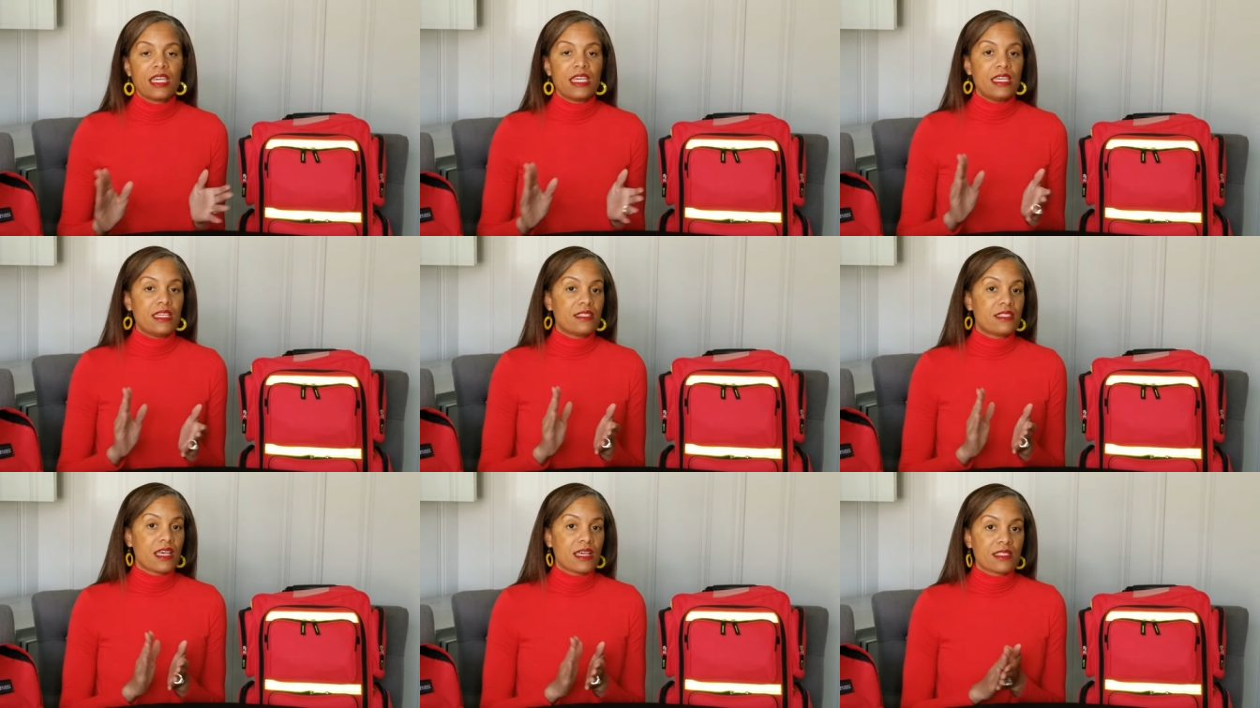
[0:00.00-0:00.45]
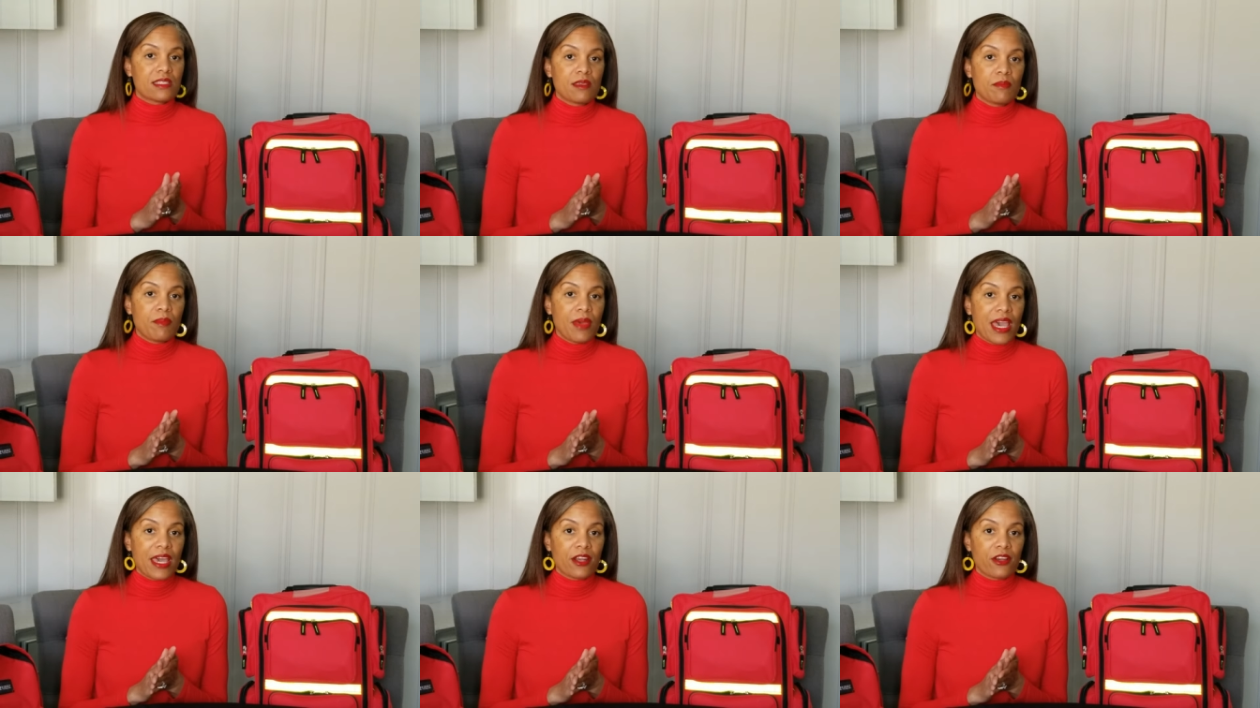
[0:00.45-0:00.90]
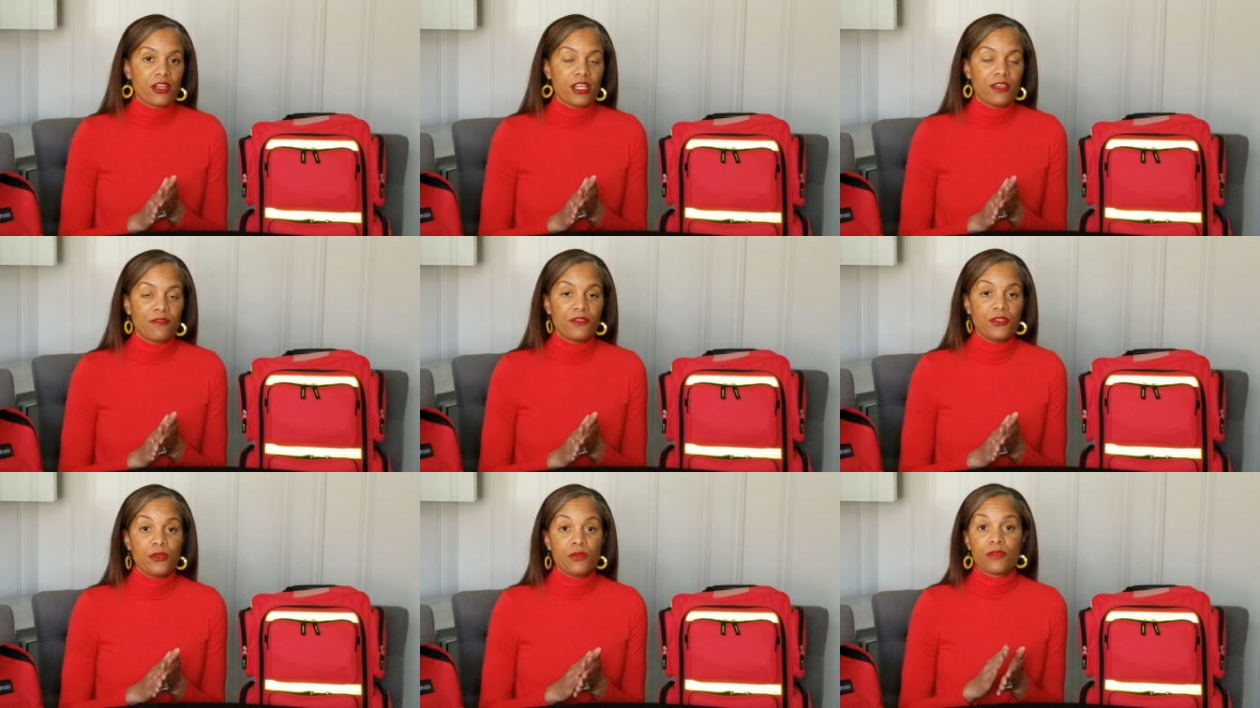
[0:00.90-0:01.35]
It doesn't matter
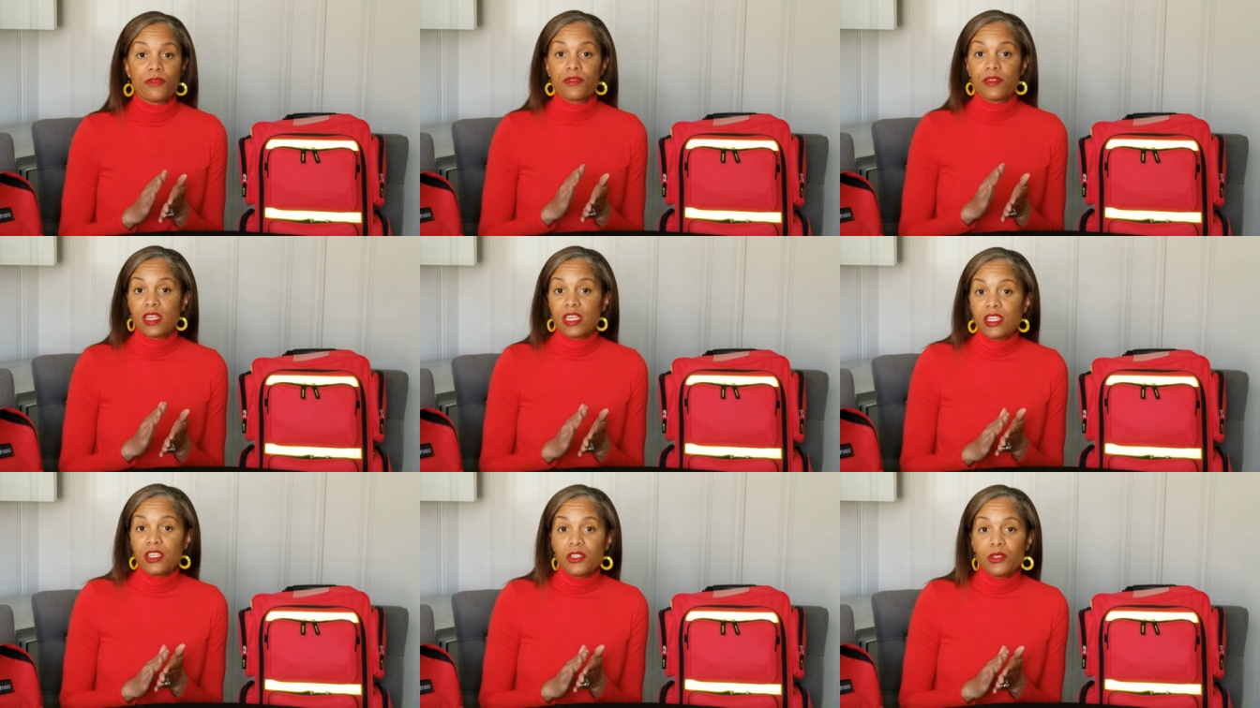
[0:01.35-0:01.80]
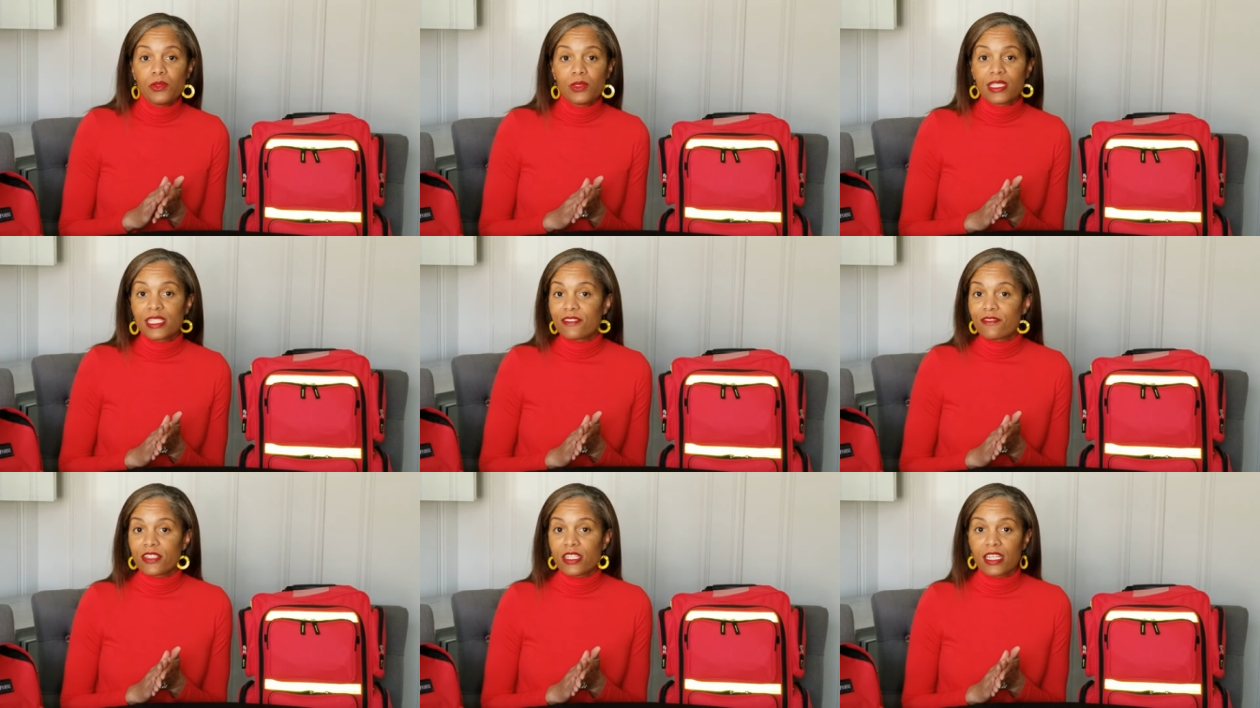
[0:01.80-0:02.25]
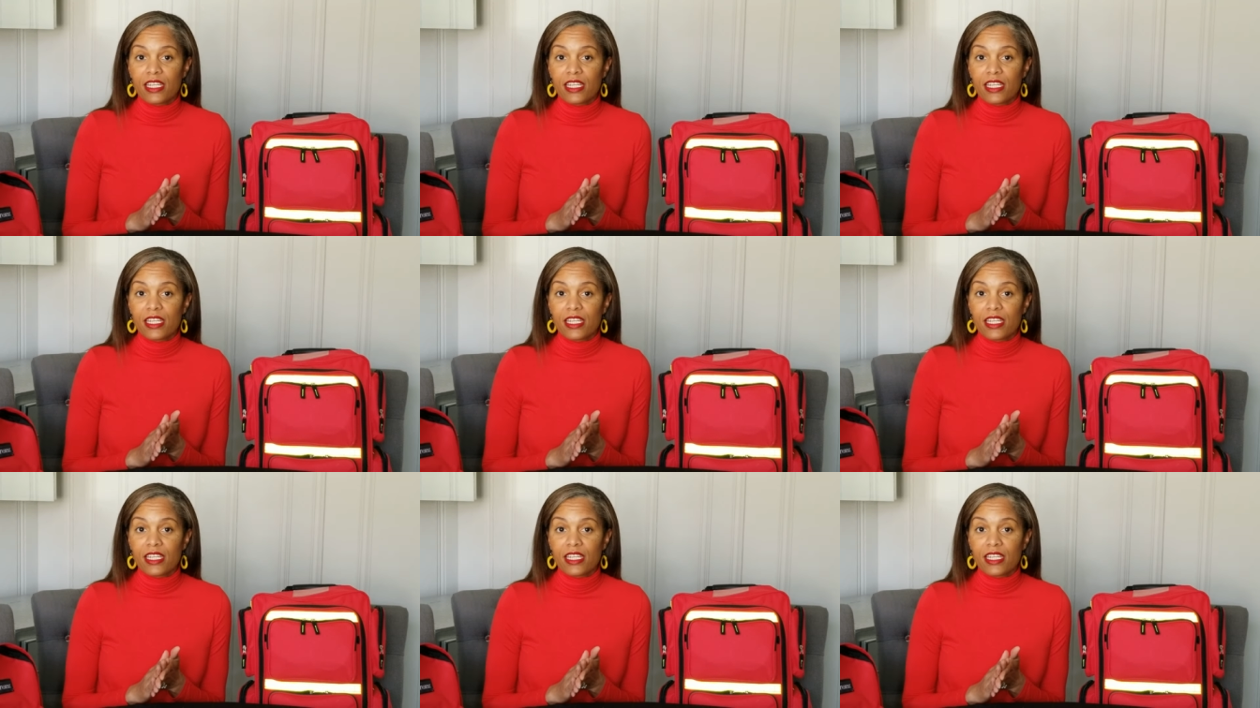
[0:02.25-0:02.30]
if you think you live in